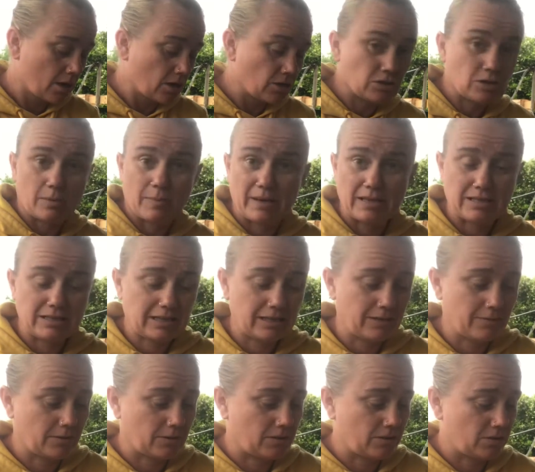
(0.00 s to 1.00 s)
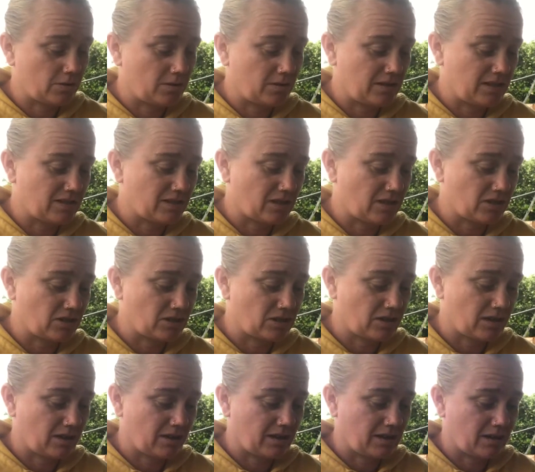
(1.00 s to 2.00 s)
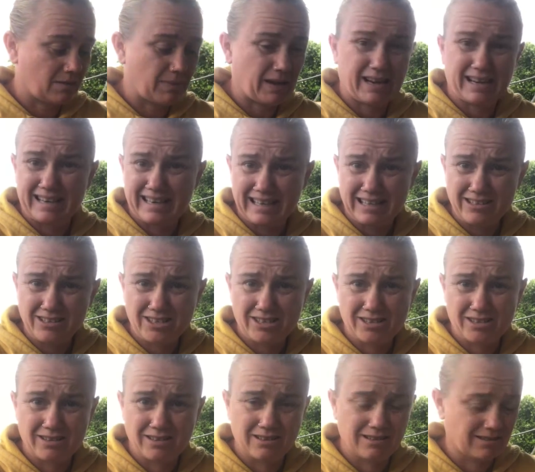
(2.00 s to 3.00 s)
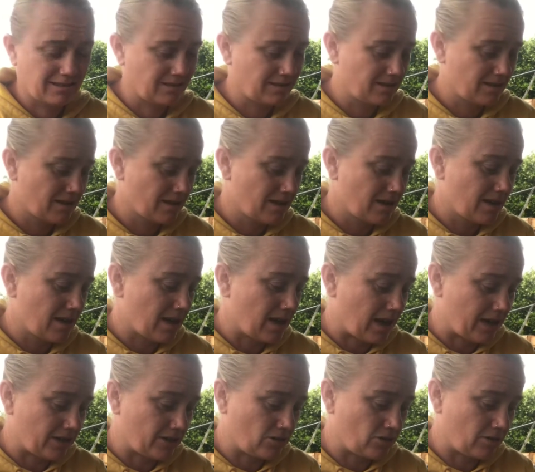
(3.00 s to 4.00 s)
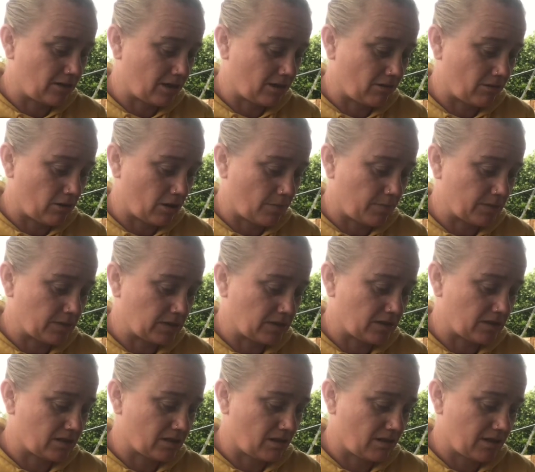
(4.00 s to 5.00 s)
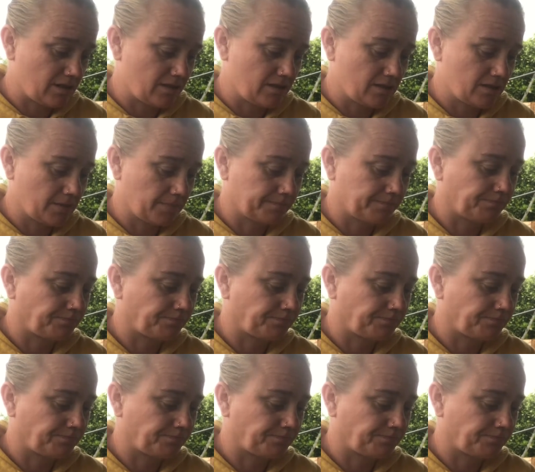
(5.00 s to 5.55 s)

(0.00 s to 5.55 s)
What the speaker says: So basically what I do is I just go in about an inch, and I do that on opposite sides,